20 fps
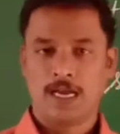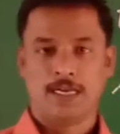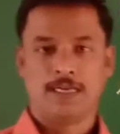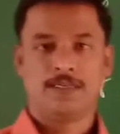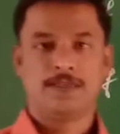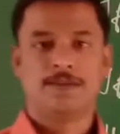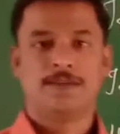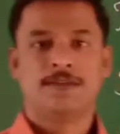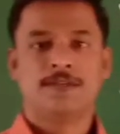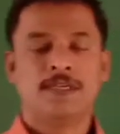
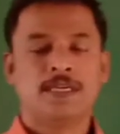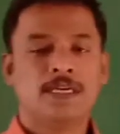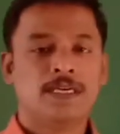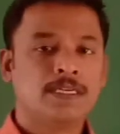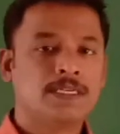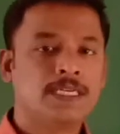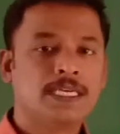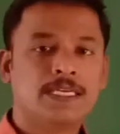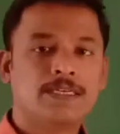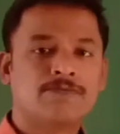And
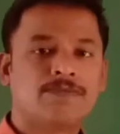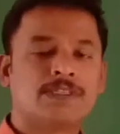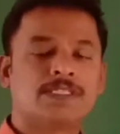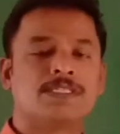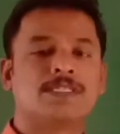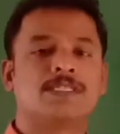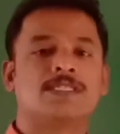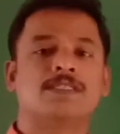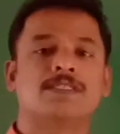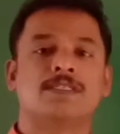he
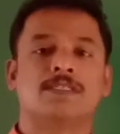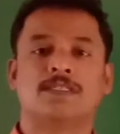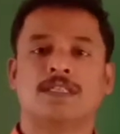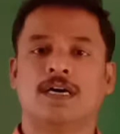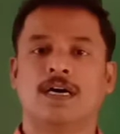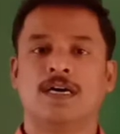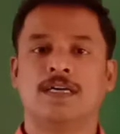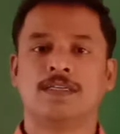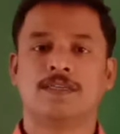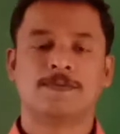questions
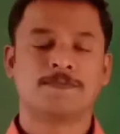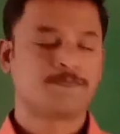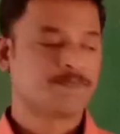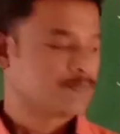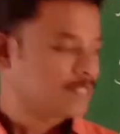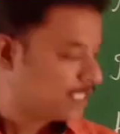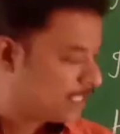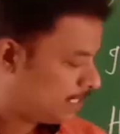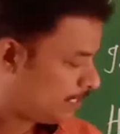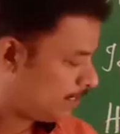that
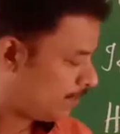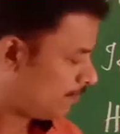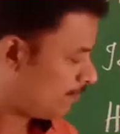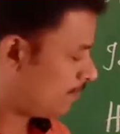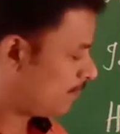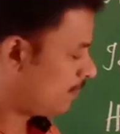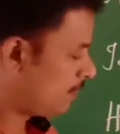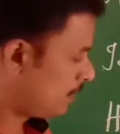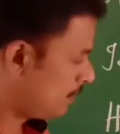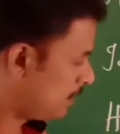
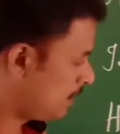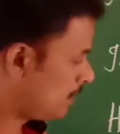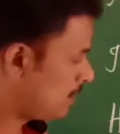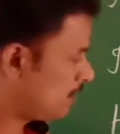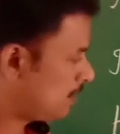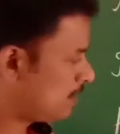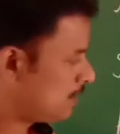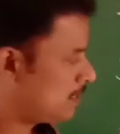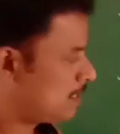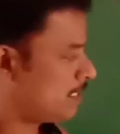if this
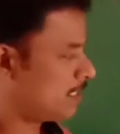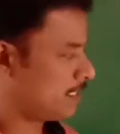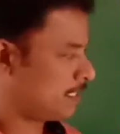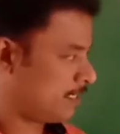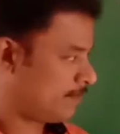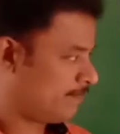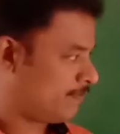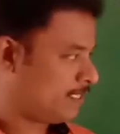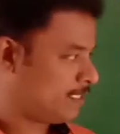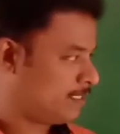is
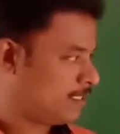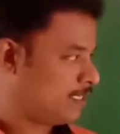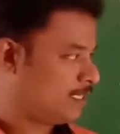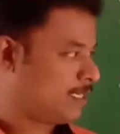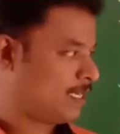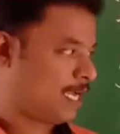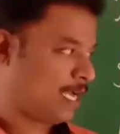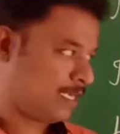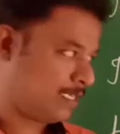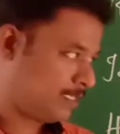heaven
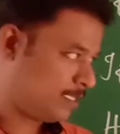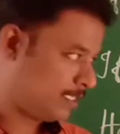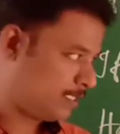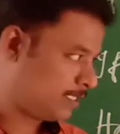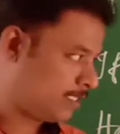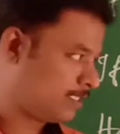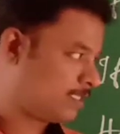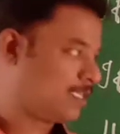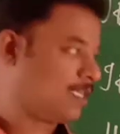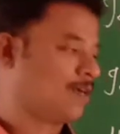and
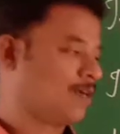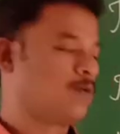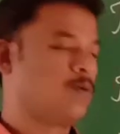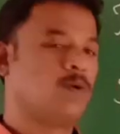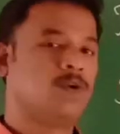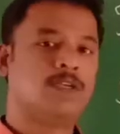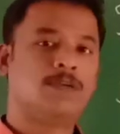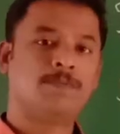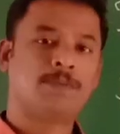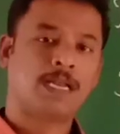this is the
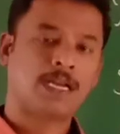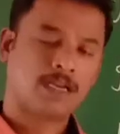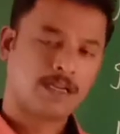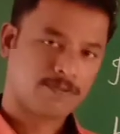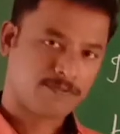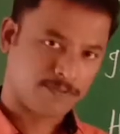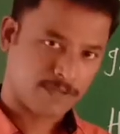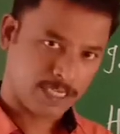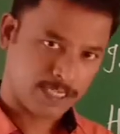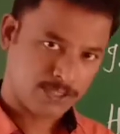holy
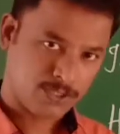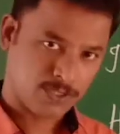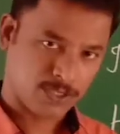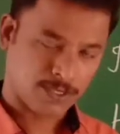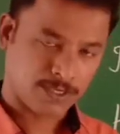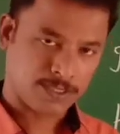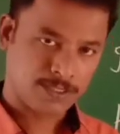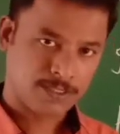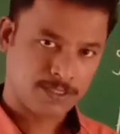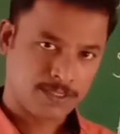plan of
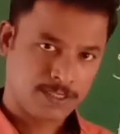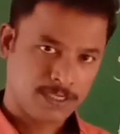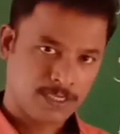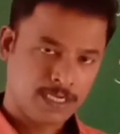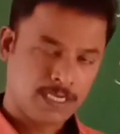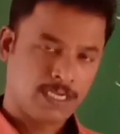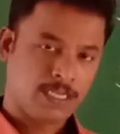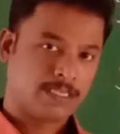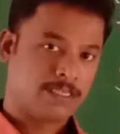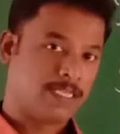
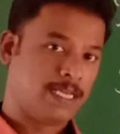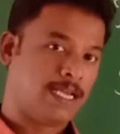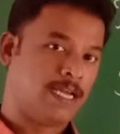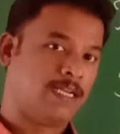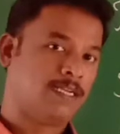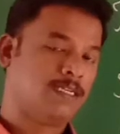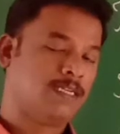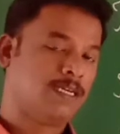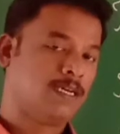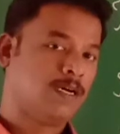nature,
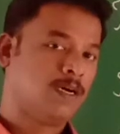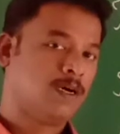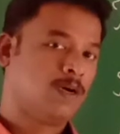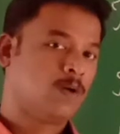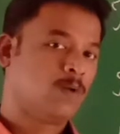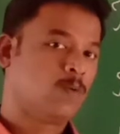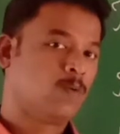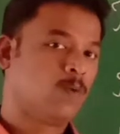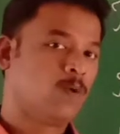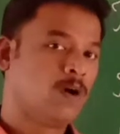then
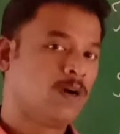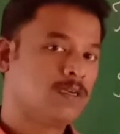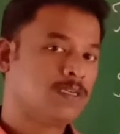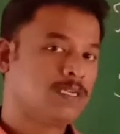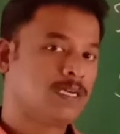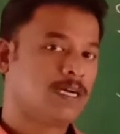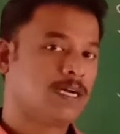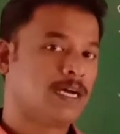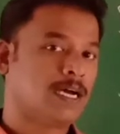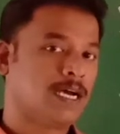
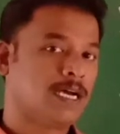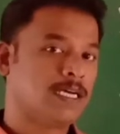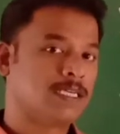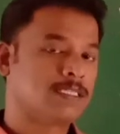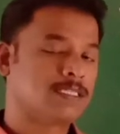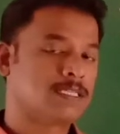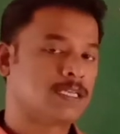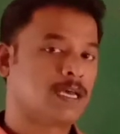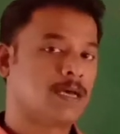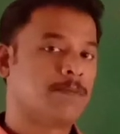what
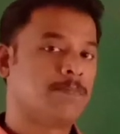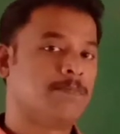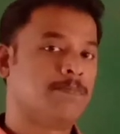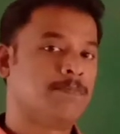has